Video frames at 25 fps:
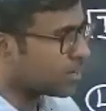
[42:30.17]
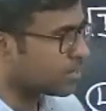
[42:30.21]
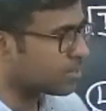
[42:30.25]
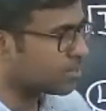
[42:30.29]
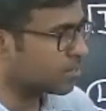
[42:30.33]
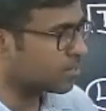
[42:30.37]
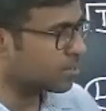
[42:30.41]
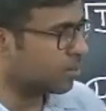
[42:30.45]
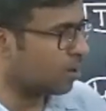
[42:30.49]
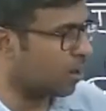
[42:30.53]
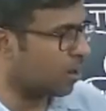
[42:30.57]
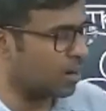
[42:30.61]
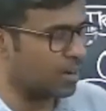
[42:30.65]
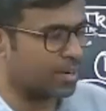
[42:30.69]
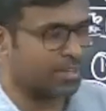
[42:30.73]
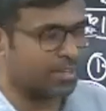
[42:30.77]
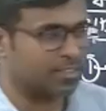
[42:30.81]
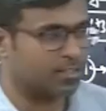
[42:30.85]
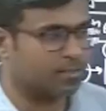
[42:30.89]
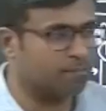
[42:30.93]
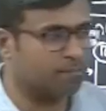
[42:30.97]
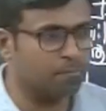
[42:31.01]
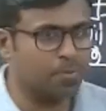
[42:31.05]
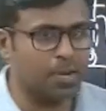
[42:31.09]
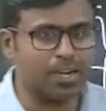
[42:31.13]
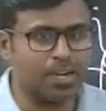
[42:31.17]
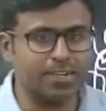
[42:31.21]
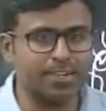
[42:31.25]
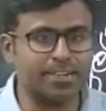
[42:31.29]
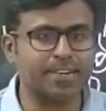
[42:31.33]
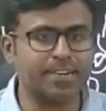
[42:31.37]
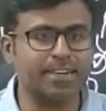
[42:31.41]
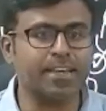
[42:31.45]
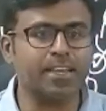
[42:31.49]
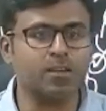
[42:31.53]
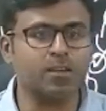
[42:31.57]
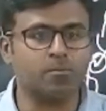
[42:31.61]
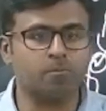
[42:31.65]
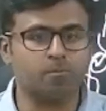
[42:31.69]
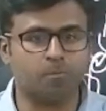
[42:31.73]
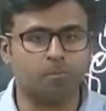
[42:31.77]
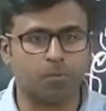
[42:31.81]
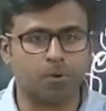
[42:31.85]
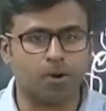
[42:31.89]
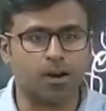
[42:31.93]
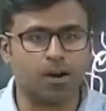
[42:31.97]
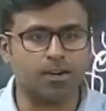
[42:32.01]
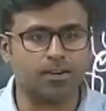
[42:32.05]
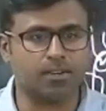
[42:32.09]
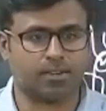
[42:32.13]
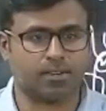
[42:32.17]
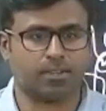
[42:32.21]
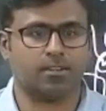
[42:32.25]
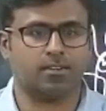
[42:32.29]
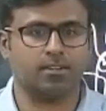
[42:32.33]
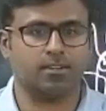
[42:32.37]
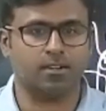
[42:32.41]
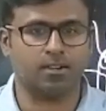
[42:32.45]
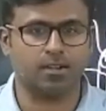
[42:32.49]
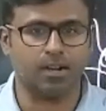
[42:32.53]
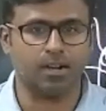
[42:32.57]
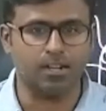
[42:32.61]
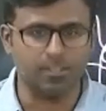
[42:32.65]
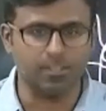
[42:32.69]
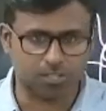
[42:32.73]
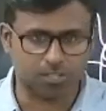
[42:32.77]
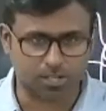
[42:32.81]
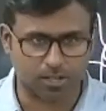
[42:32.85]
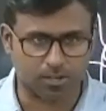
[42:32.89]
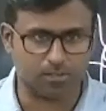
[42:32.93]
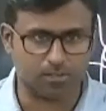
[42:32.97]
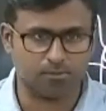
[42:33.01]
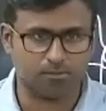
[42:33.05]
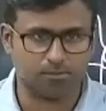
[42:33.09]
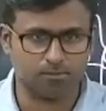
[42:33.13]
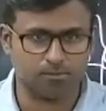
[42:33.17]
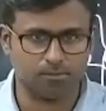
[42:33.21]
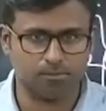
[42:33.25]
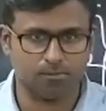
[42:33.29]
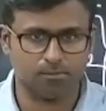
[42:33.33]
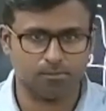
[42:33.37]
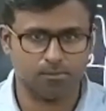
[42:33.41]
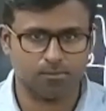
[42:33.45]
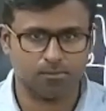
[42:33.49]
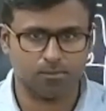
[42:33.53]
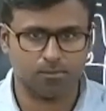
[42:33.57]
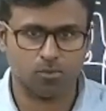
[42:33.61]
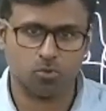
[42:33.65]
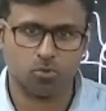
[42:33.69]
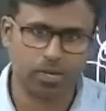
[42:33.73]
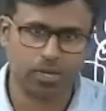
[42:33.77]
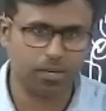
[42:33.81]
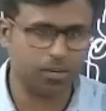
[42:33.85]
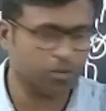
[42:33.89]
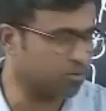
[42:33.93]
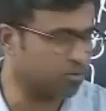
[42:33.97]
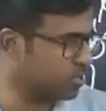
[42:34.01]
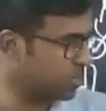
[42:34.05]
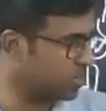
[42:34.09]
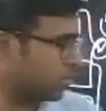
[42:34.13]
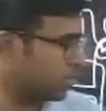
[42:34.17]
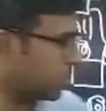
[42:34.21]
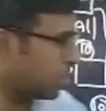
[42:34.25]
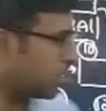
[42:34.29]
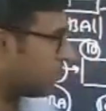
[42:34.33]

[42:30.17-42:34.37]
is called as melting pot culture. You can use it in